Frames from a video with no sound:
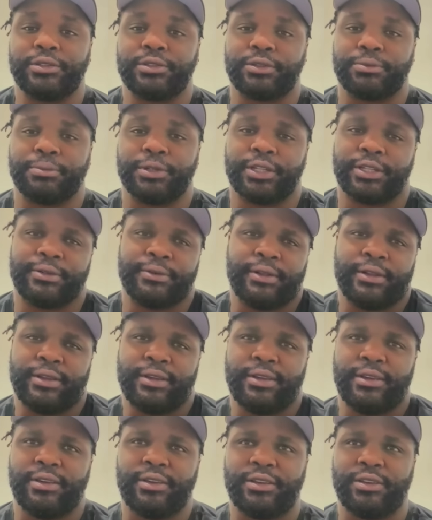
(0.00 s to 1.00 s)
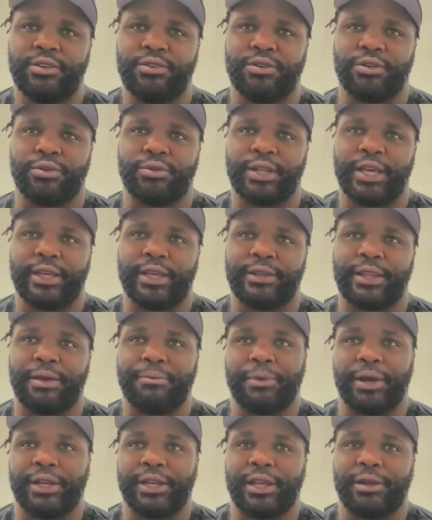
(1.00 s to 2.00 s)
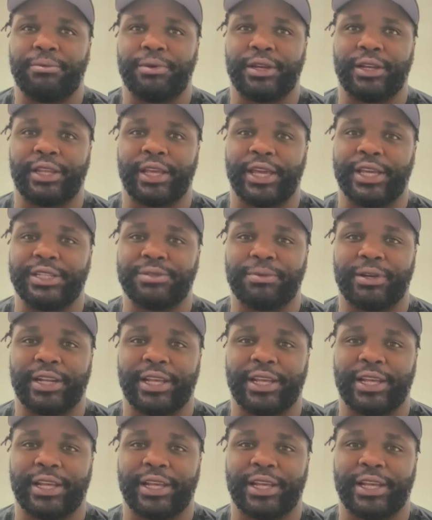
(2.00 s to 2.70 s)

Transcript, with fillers: So, but you know, that that might not have been the case.